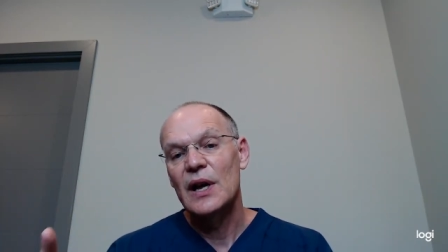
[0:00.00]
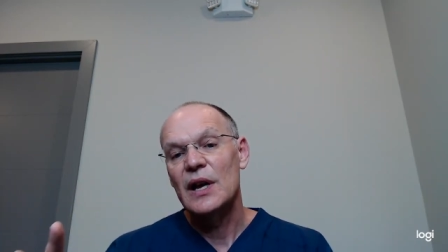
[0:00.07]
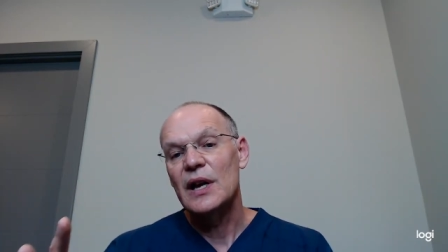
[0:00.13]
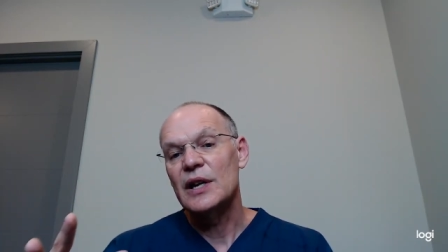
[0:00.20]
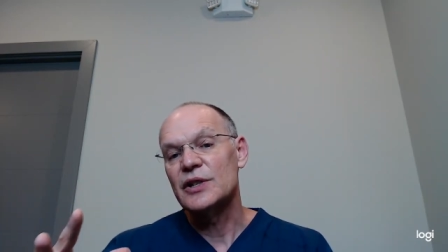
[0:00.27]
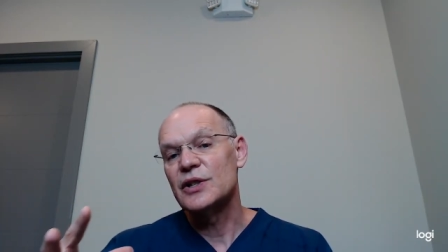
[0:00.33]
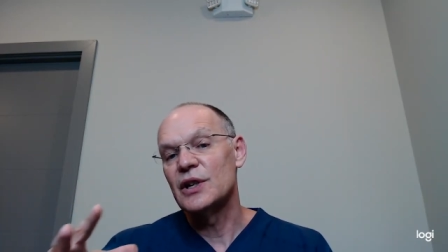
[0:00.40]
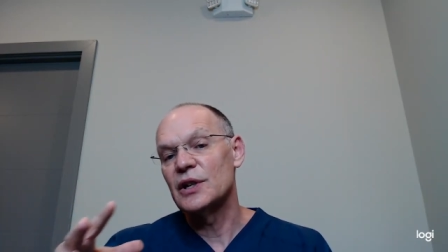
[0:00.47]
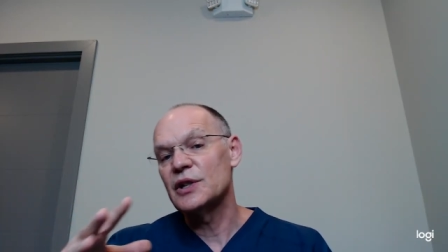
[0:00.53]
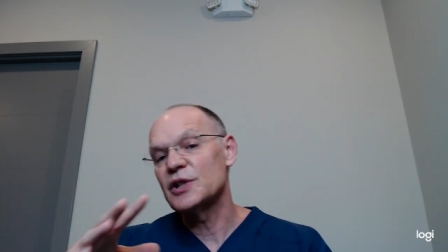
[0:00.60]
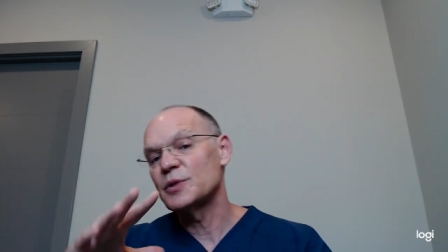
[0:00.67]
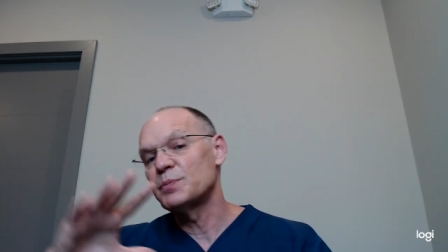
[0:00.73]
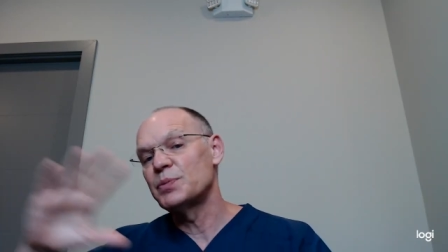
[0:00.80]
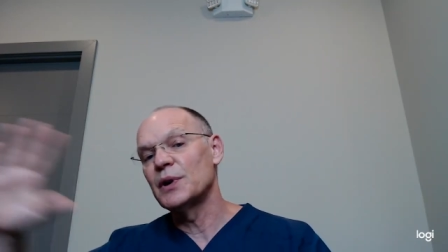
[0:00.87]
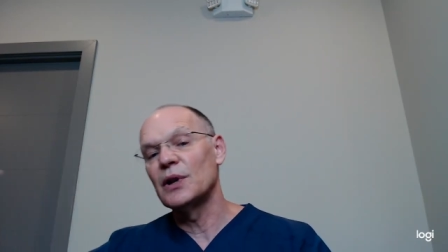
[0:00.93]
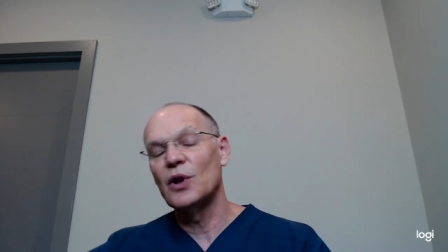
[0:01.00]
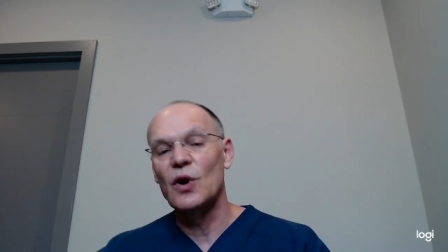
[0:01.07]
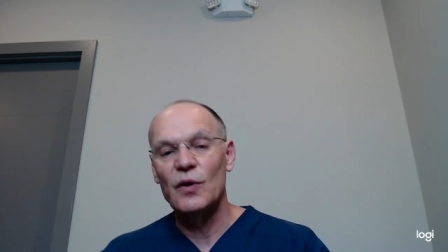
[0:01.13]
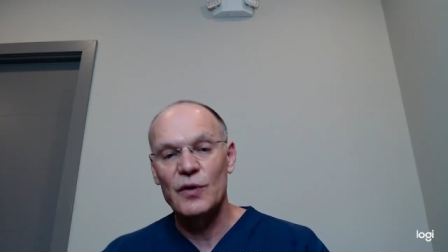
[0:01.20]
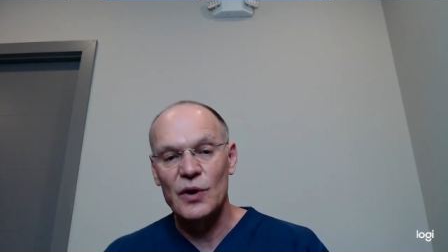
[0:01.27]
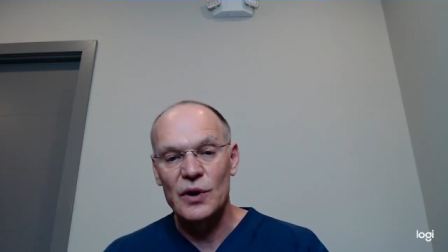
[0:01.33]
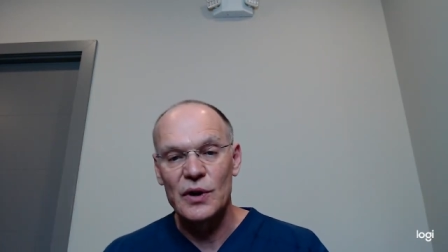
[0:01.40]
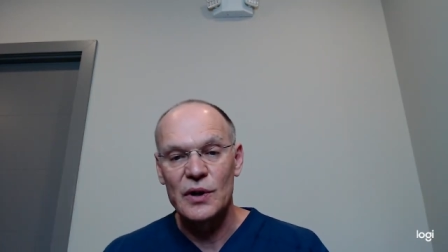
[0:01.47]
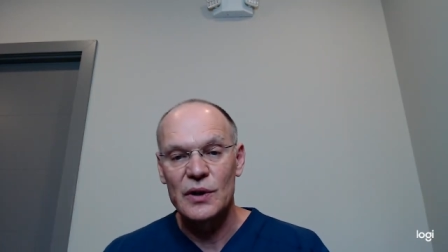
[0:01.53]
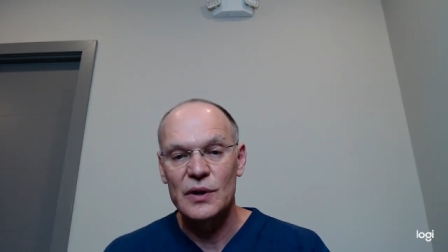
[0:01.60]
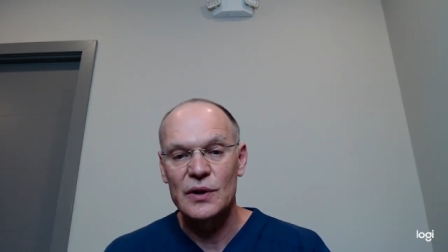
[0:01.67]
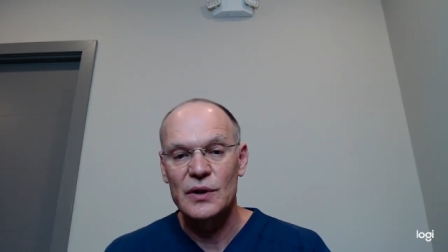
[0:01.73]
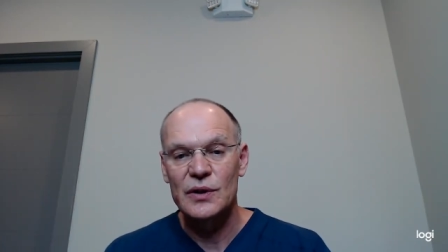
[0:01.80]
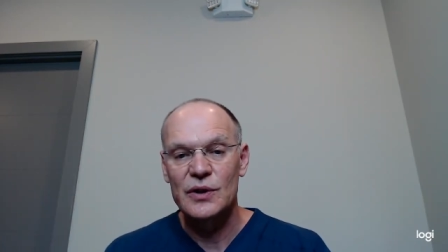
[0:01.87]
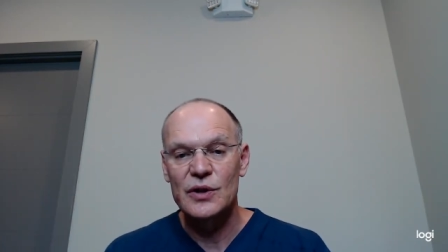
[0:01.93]
it's going to spill over
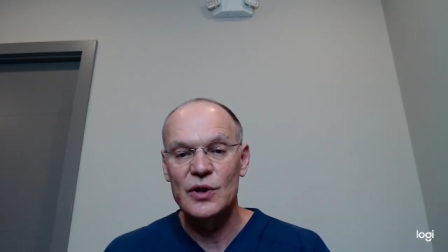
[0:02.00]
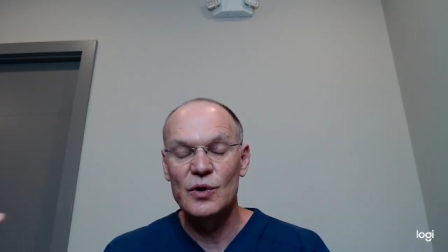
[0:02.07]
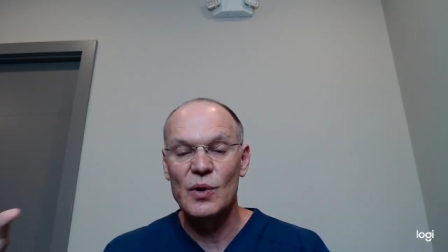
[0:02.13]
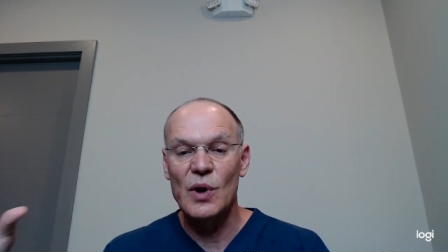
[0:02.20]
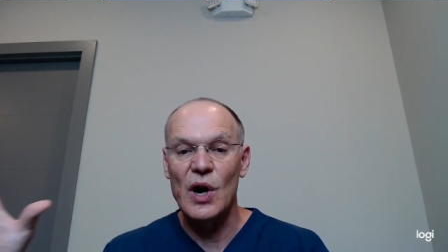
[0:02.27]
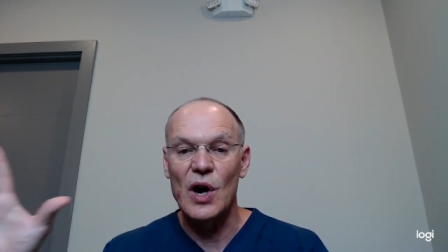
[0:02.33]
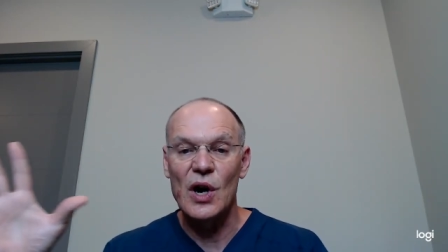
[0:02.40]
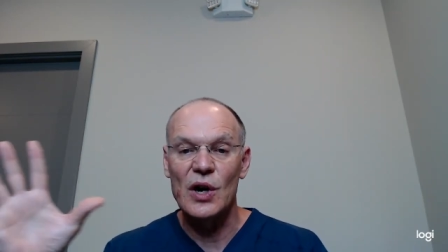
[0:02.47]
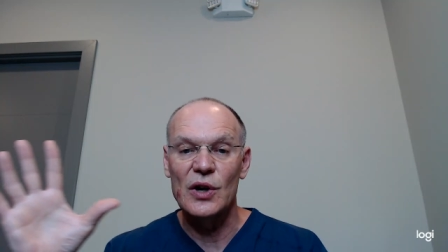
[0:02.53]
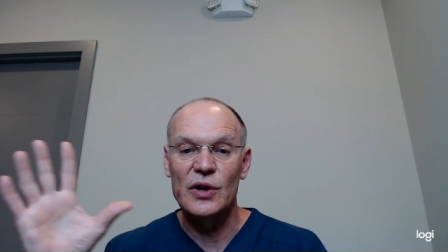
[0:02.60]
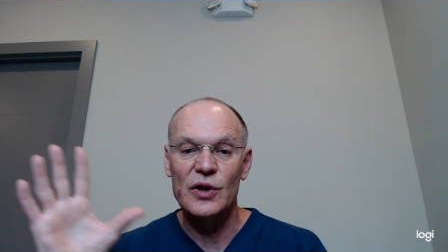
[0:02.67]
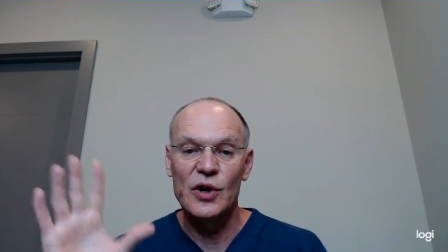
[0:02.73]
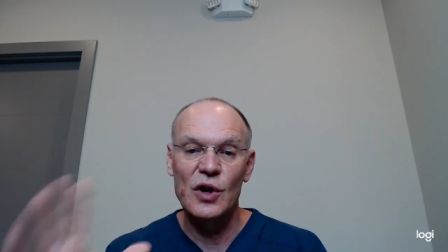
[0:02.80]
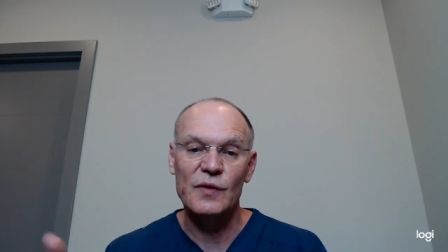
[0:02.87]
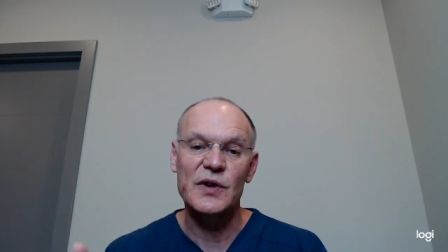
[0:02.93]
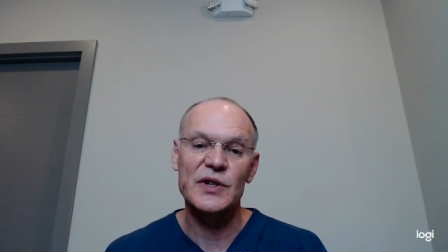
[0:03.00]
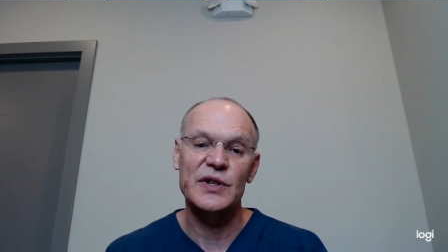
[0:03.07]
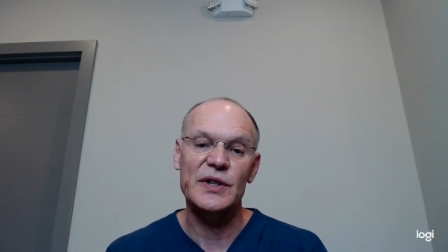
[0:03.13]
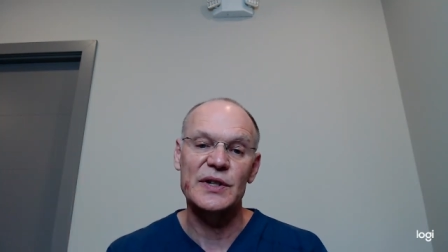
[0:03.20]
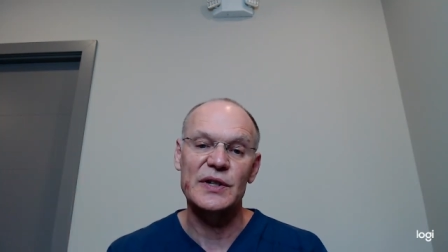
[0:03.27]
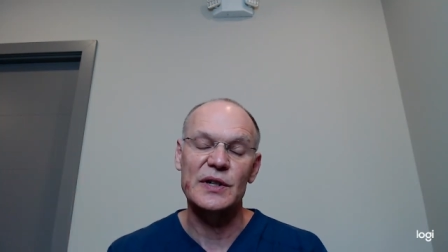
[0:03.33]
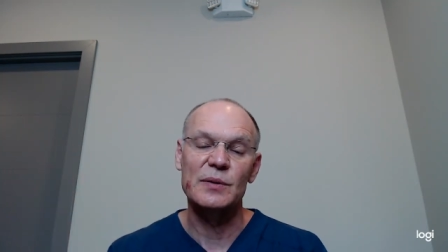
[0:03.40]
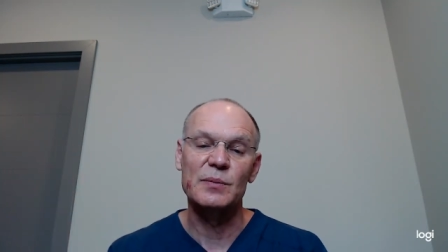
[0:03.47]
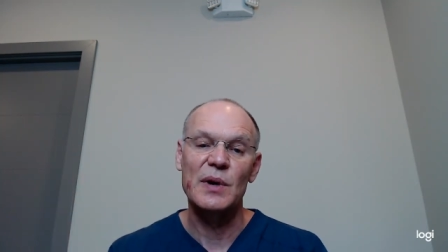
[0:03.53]
to our nervous system,